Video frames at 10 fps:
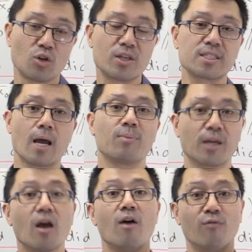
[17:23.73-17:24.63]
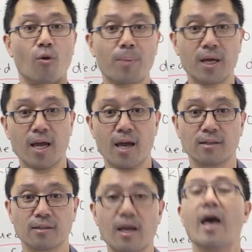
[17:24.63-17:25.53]
do the same thing for Pn.
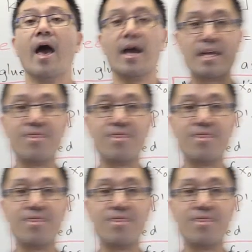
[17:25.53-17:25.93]
And